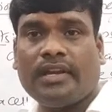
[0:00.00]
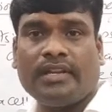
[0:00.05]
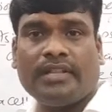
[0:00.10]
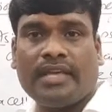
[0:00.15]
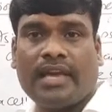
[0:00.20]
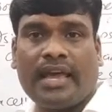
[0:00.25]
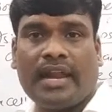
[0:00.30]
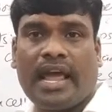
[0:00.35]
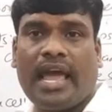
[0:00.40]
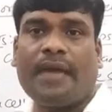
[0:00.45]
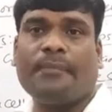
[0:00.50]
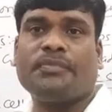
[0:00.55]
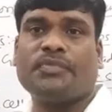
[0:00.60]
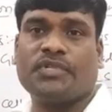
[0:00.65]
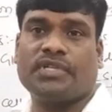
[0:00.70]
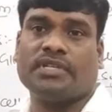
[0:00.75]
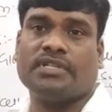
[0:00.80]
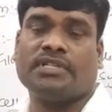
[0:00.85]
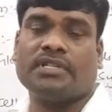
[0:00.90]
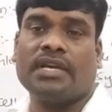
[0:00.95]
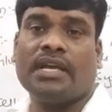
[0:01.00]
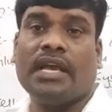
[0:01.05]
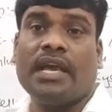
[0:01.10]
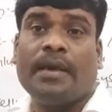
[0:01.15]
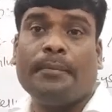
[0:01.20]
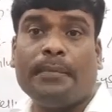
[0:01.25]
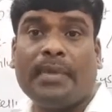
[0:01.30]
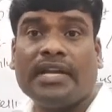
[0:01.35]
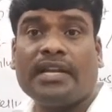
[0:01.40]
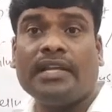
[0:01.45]
they are absent,
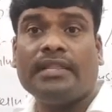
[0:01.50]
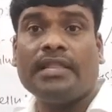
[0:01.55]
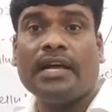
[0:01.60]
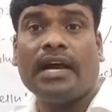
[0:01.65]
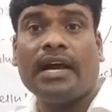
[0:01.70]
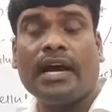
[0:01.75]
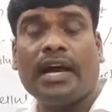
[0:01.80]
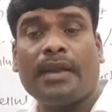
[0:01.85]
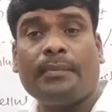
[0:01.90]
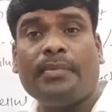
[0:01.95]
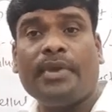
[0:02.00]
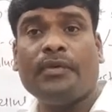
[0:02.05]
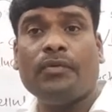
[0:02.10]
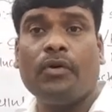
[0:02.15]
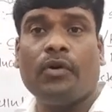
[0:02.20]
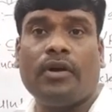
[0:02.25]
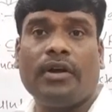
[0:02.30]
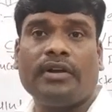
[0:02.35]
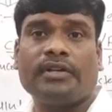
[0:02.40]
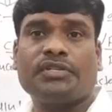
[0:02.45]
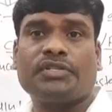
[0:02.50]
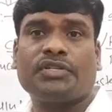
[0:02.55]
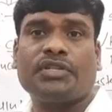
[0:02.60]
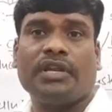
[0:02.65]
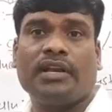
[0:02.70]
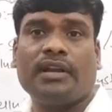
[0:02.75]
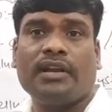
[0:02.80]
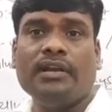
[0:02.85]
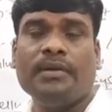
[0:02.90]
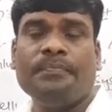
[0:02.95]
but in the herbivores,
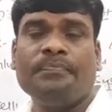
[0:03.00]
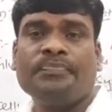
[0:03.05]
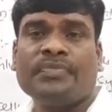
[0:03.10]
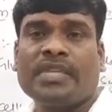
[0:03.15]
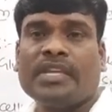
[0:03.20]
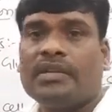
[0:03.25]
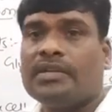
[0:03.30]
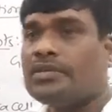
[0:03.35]
children,